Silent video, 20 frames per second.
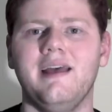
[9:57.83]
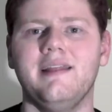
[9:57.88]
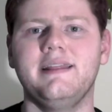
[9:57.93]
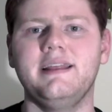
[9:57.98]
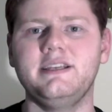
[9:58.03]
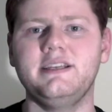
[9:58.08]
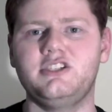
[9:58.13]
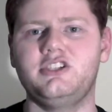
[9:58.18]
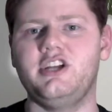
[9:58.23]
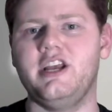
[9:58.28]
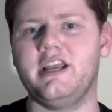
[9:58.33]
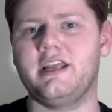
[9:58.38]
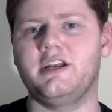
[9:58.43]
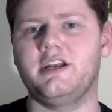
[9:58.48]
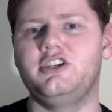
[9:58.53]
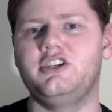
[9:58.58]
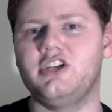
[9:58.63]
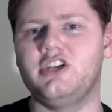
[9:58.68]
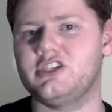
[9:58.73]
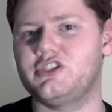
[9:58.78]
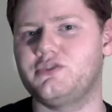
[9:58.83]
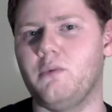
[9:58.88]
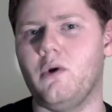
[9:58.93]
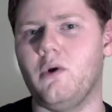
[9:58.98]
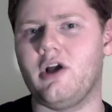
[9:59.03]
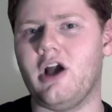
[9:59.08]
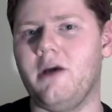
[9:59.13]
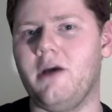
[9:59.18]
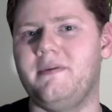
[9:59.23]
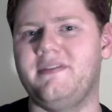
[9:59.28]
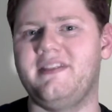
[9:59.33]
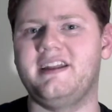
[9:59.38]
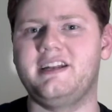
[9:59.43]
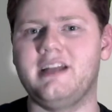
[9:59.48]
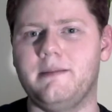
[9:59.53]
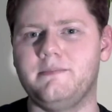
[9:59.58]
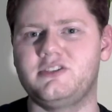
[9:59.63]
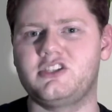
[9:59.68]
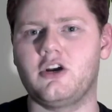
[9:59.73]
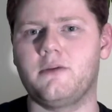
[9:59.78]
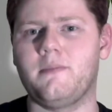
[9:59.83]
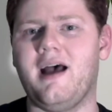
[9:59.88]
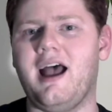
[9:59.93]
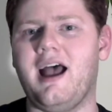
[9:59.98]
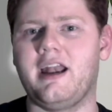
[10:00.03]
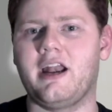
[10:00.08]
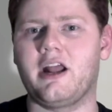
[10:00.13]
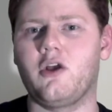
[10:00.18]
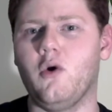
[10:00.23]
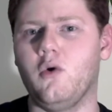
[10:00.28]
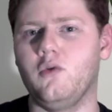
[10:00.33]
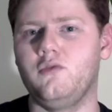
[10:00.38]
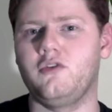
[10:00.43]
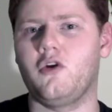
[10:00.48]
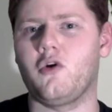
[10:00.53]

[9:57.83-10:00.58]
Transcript: This chicken just woke up in the dumpster behind a golden